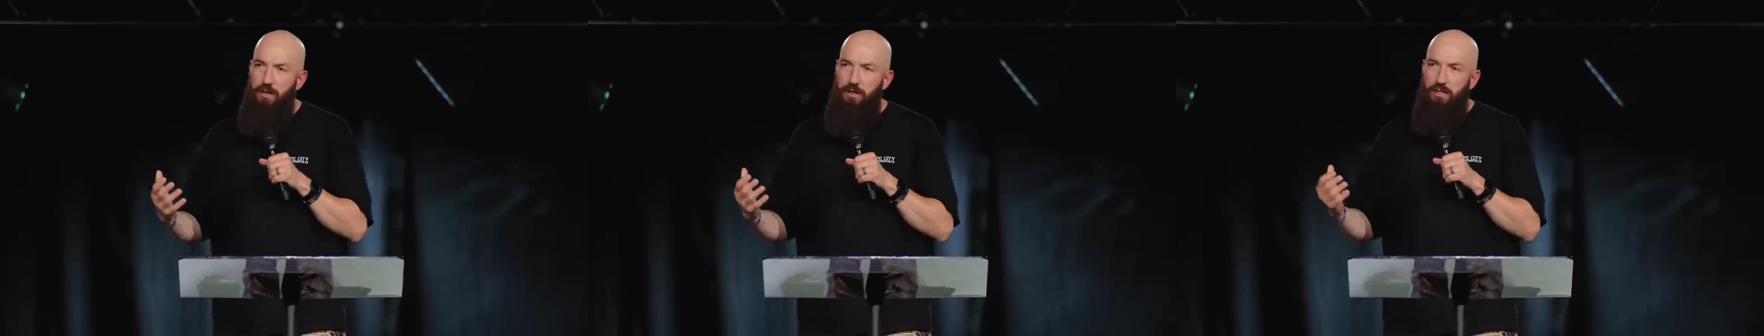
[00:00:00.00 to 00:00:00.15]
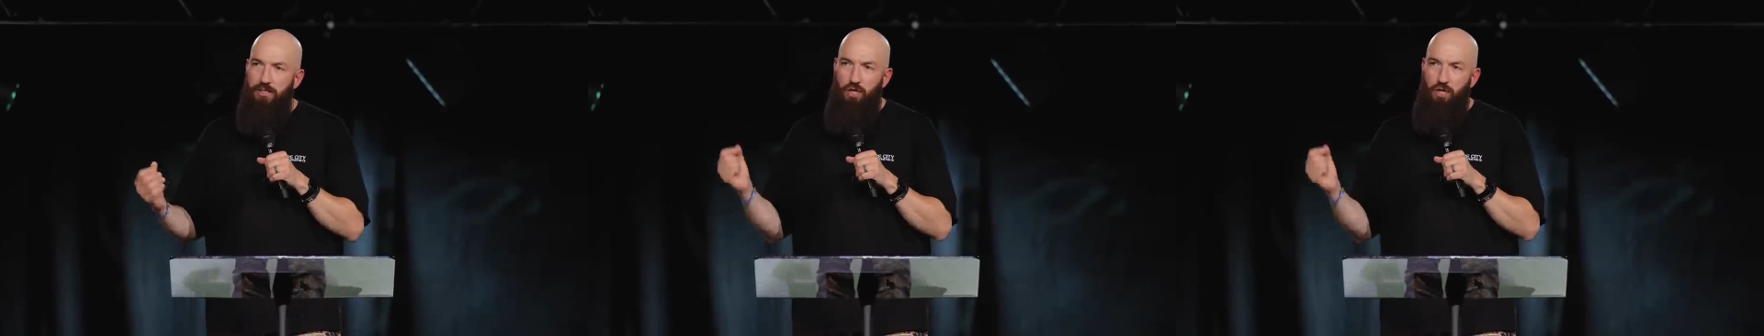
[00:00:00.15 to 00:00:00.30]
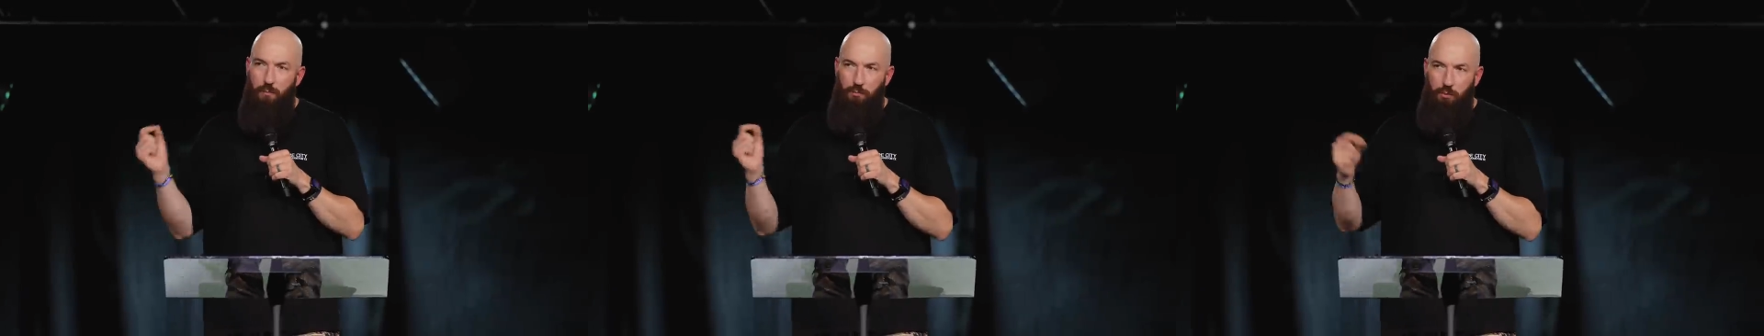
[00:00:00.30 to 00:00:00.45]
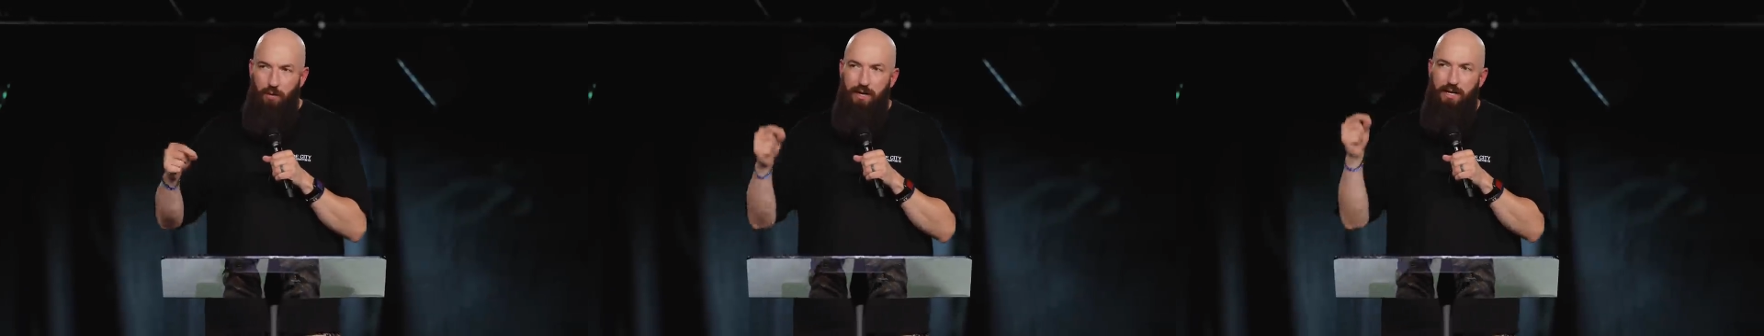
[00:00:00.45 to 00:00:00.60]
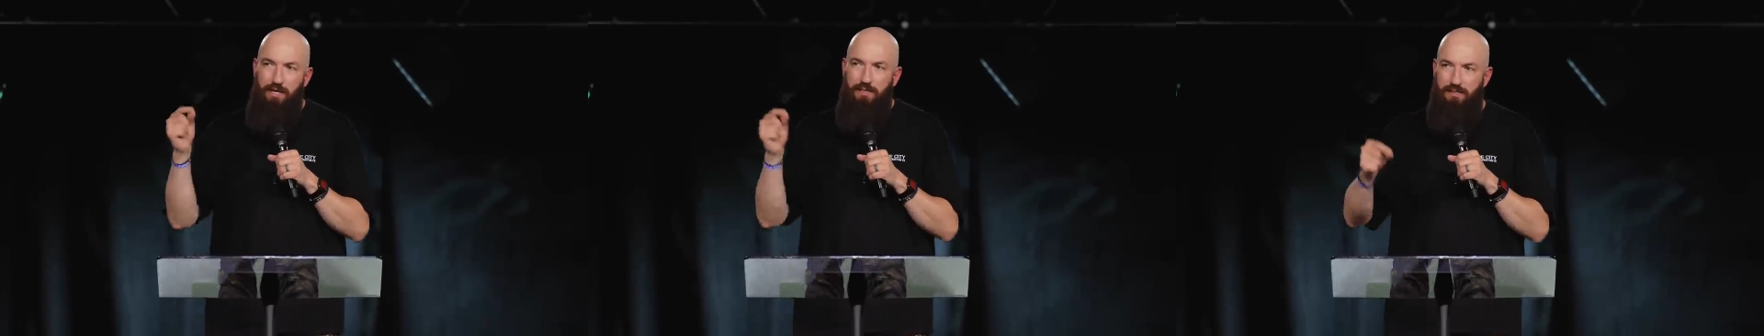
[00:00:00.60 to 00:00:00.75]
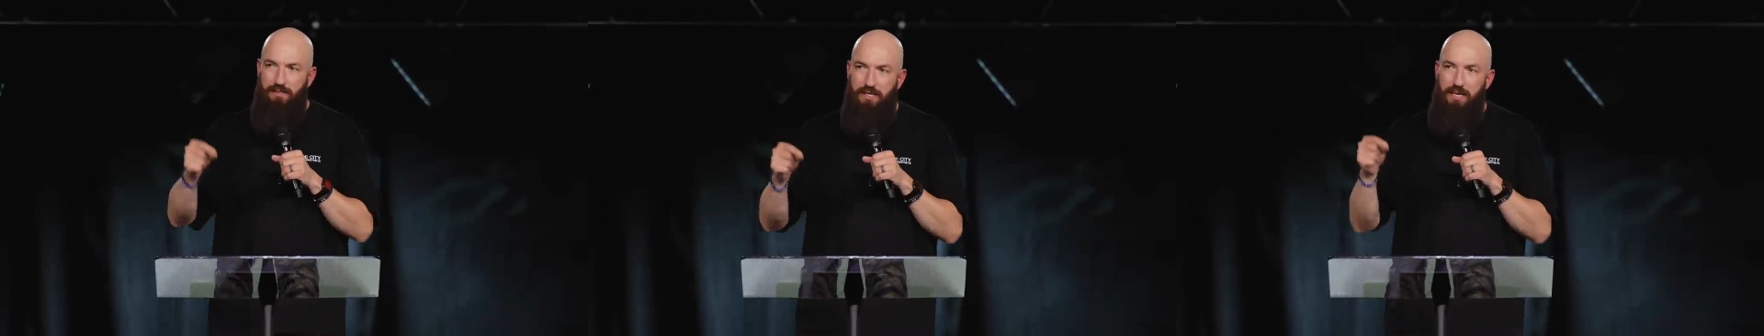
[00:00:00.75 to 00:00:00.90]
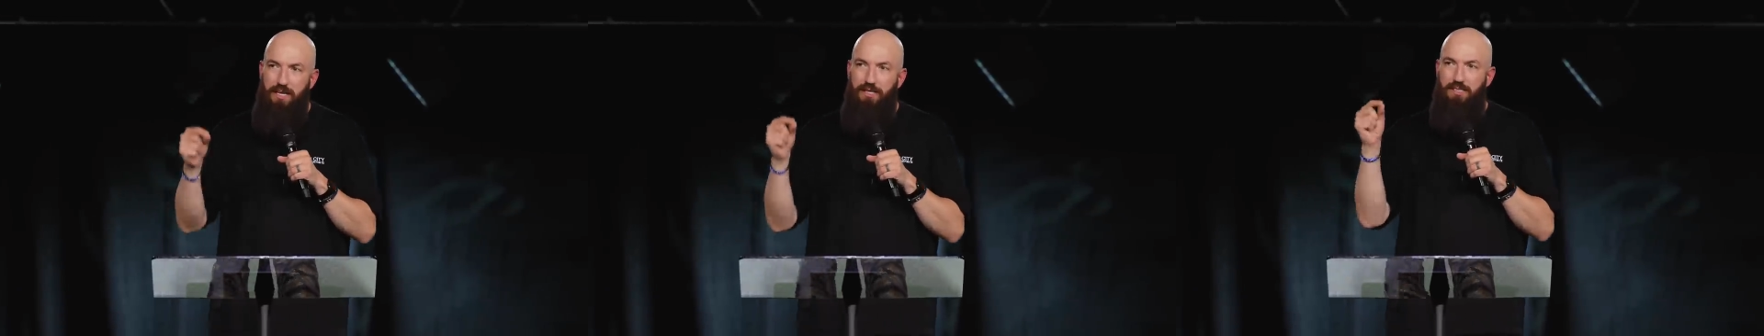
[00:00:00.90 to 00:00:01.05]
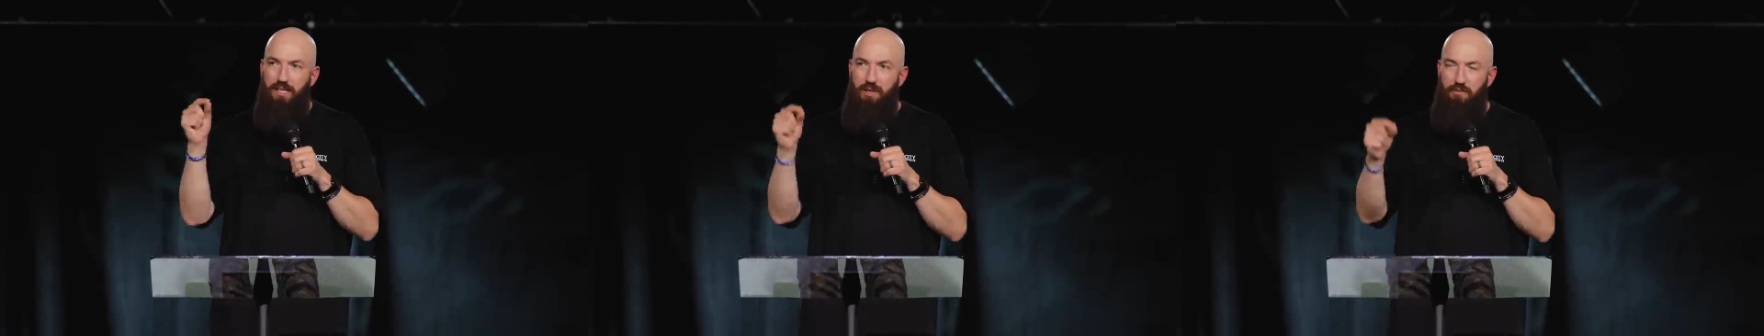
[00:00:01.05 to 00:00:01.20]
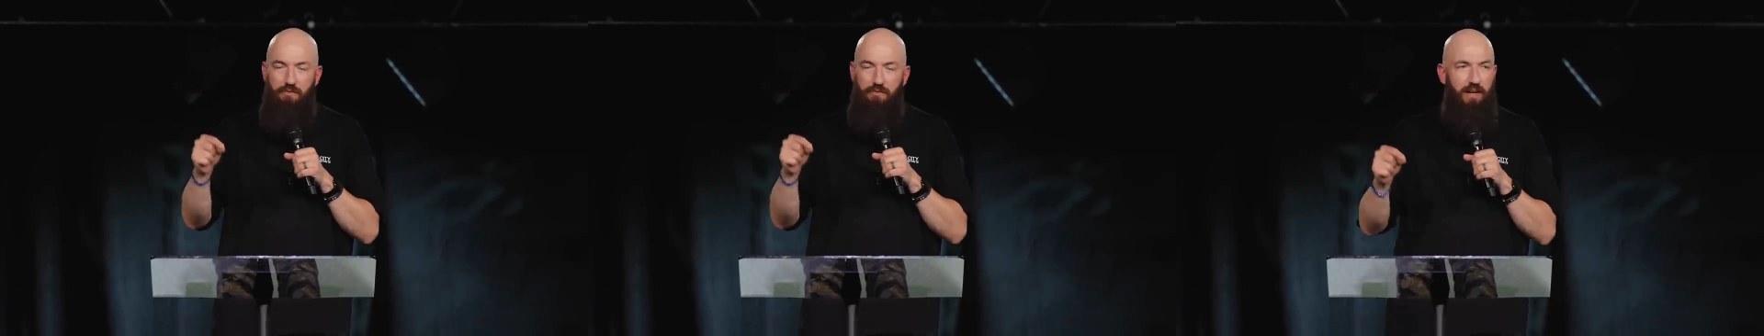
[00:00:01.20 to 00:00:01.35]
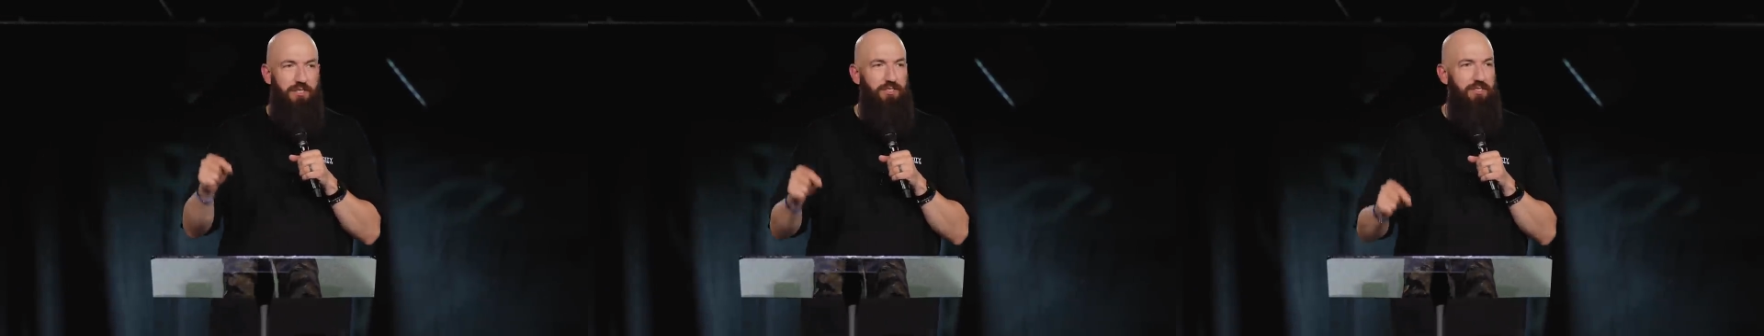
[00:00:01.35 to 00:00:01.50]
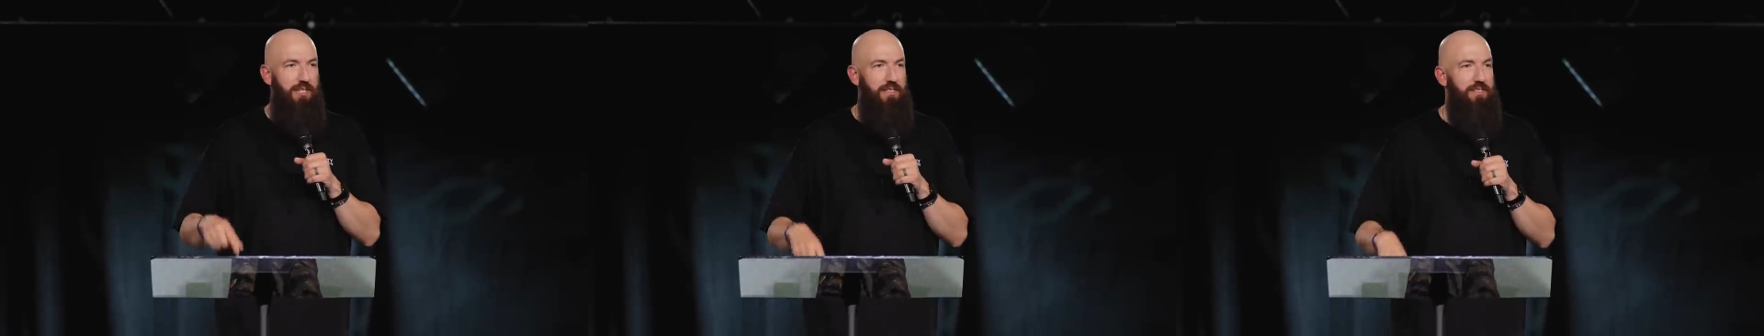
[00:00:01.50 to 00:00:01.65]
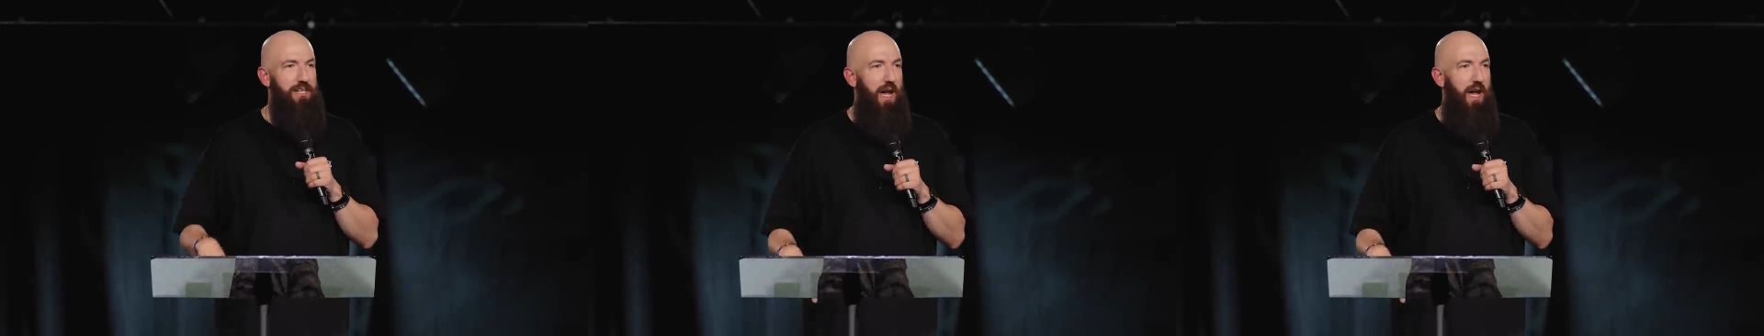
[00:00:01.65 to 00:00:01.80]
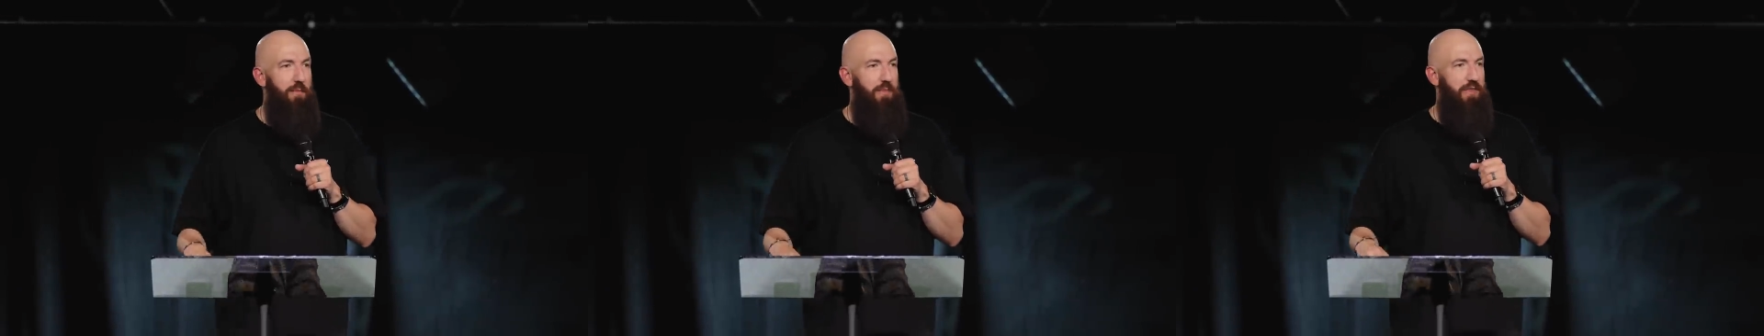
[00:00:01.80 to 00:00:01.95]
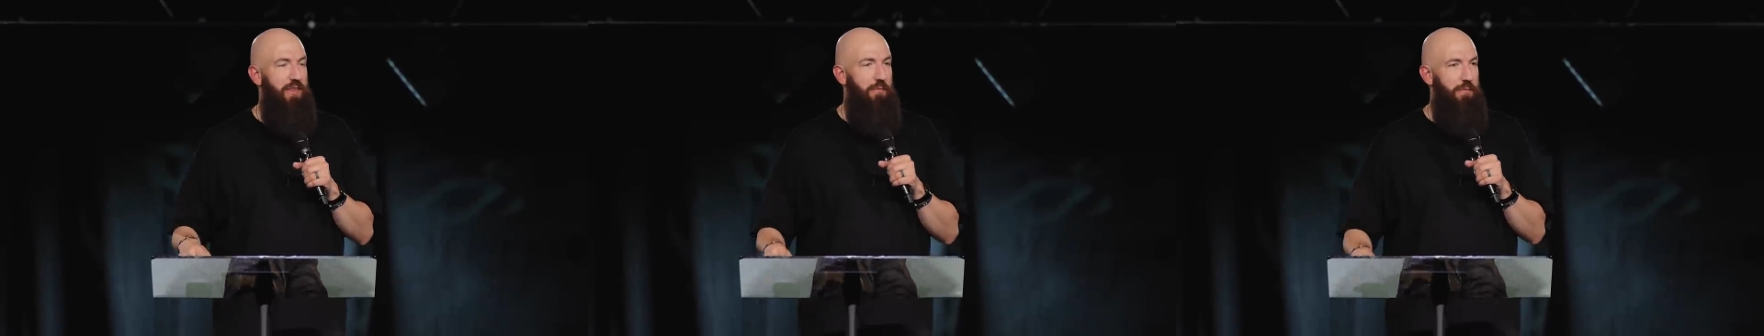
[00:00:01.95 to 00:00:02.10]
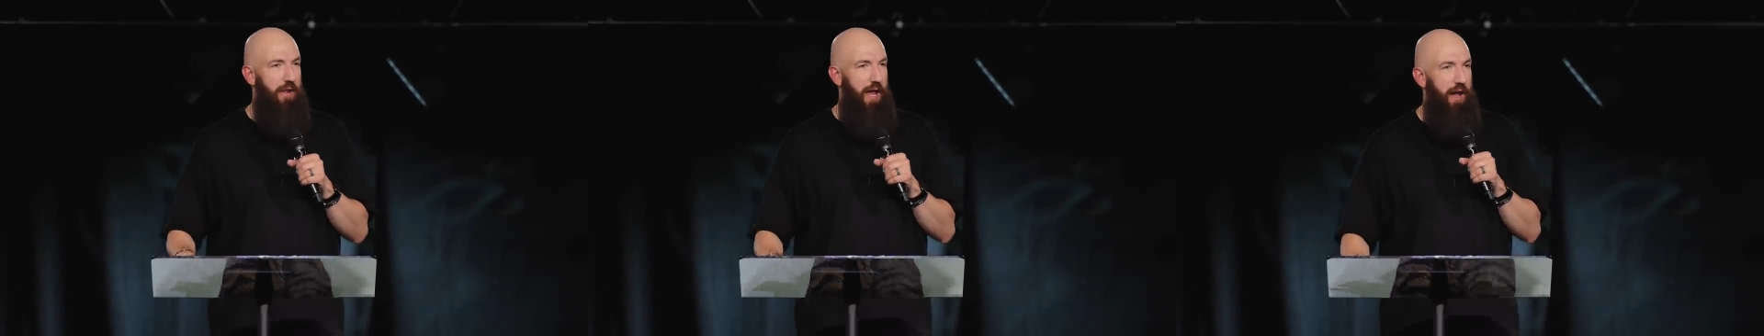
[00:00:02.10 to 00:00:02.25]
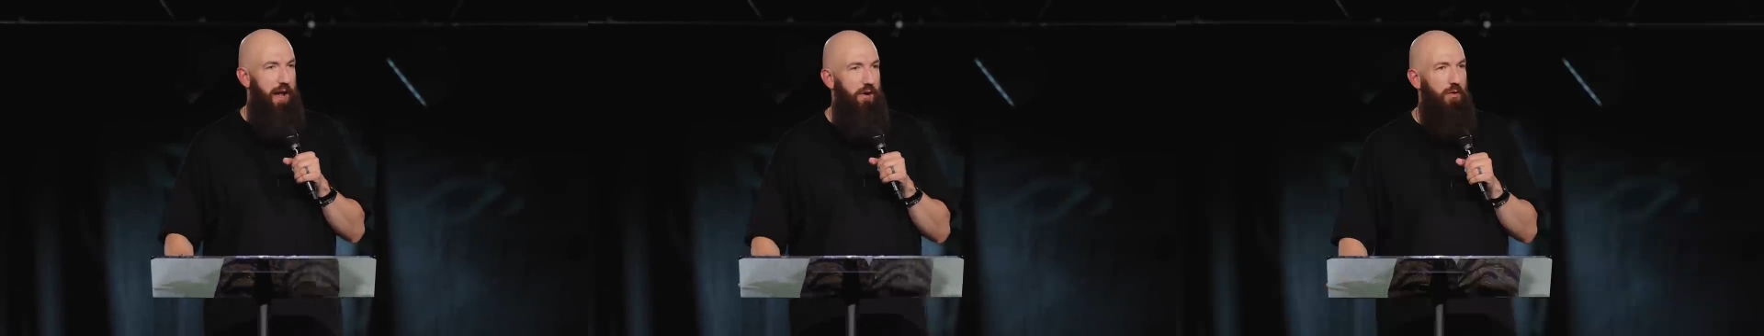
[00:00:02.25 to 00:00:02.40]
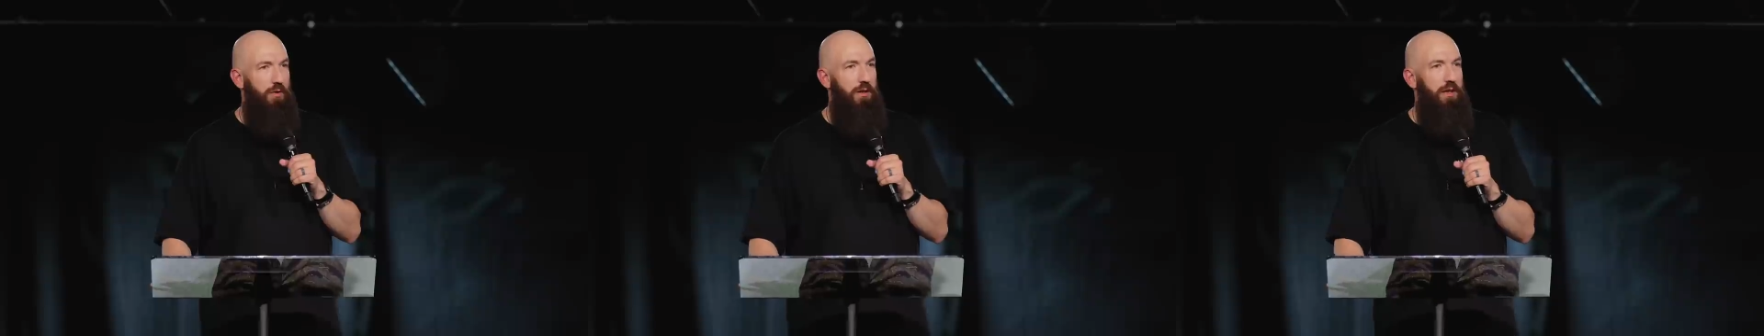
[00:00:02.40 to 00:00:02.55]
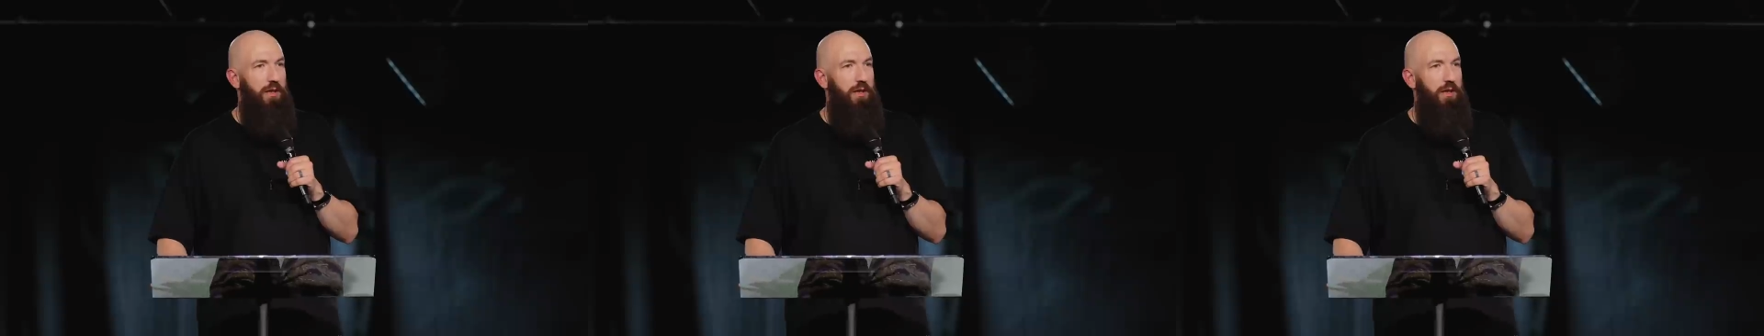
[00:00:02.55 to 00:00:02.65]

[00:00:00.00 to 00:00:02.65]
Start planting seeds and investing time in them now.